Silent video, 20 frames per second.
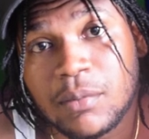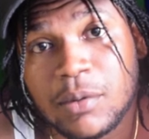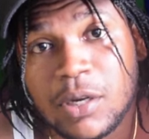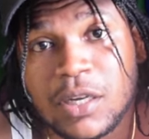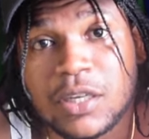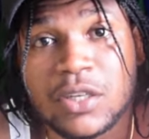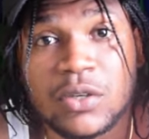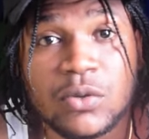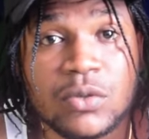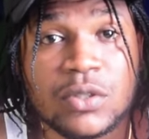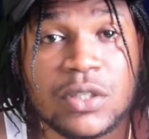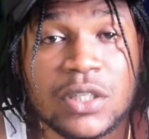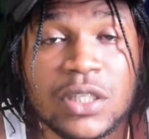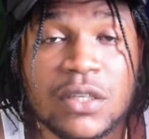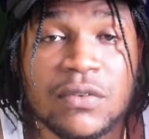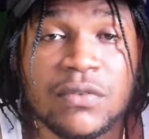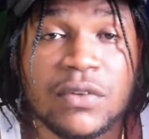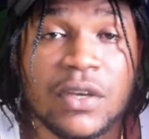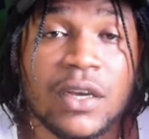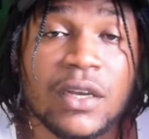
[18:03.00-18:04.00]
BlackQ
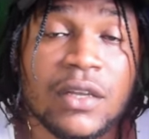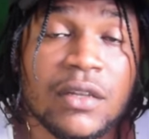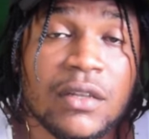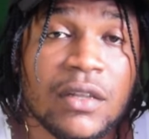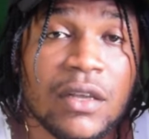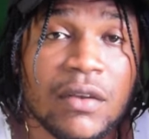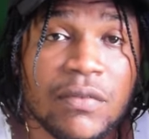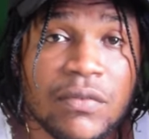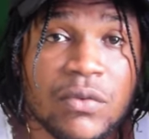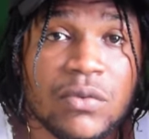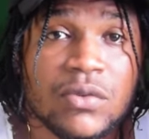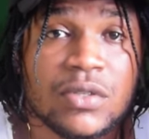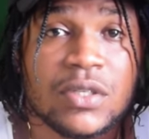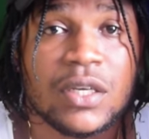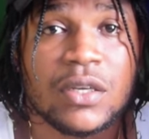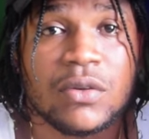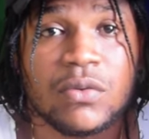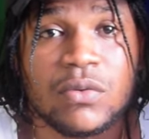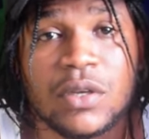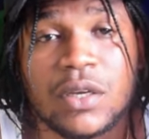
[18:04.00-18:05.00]
TV I interview
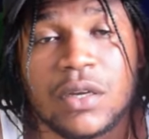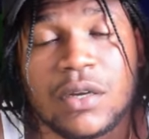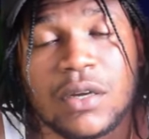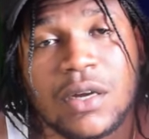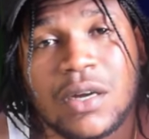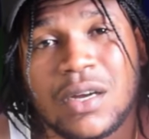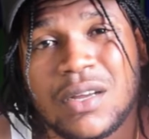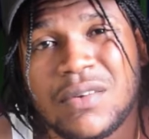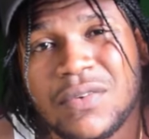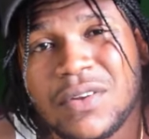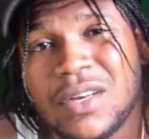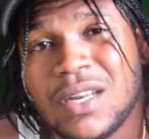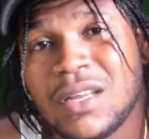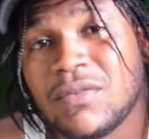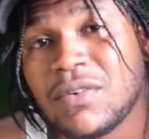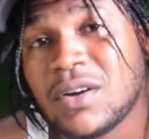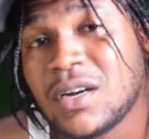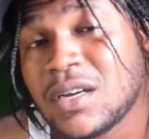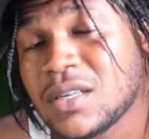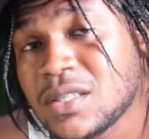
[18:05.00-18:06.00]
said we car. If it
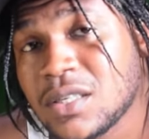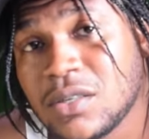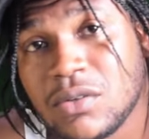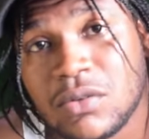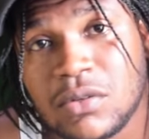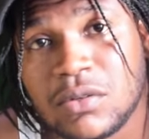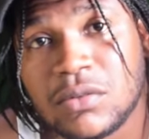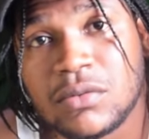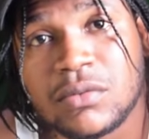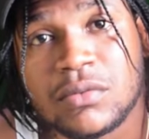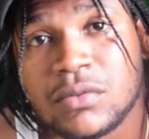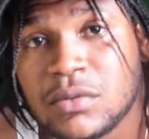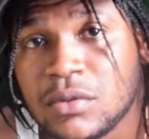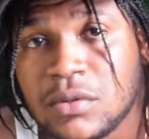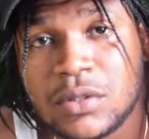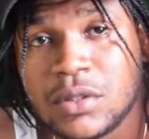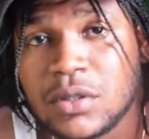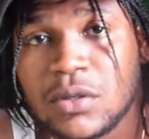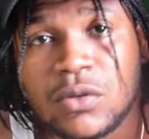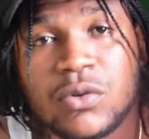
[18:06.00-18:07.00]
never say nothing,
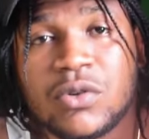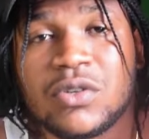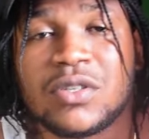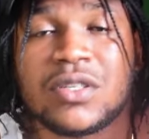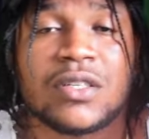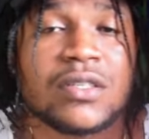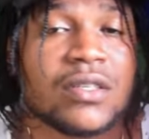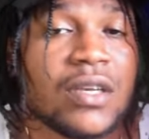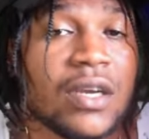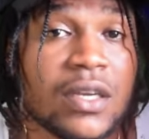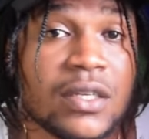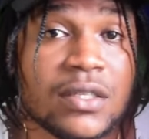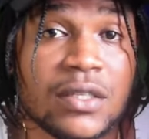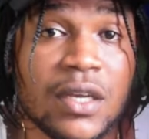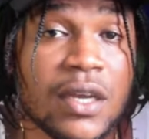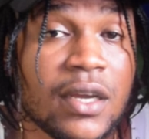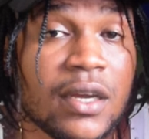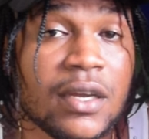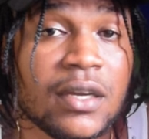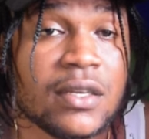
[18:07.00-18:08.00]
you would see Zai Zai,
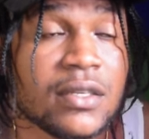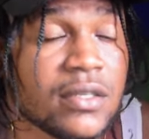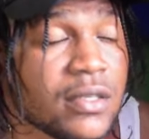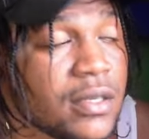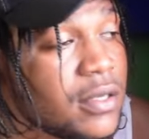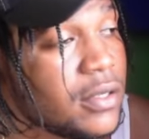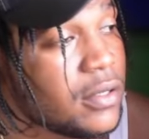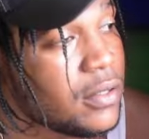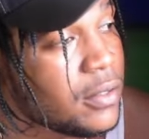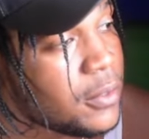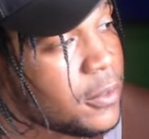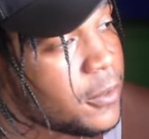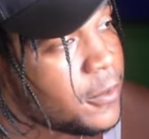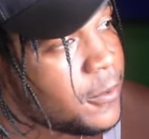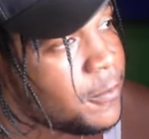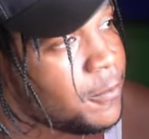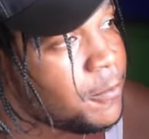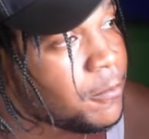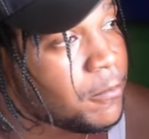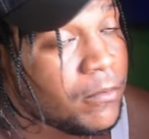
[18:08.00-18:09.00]
honestly.
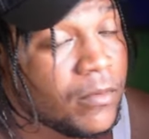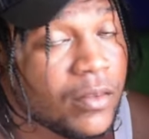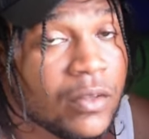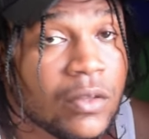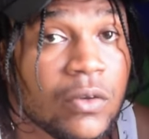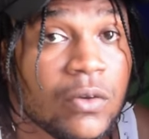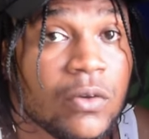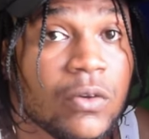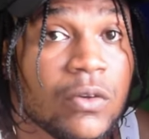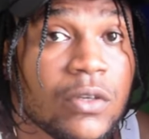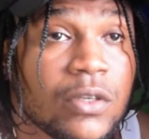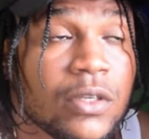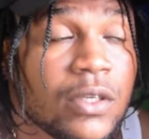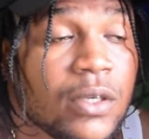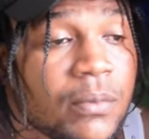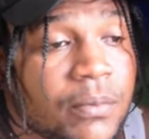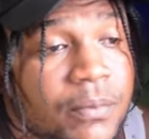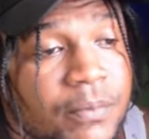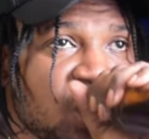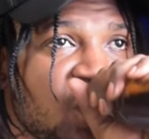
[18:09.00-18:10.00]
No game.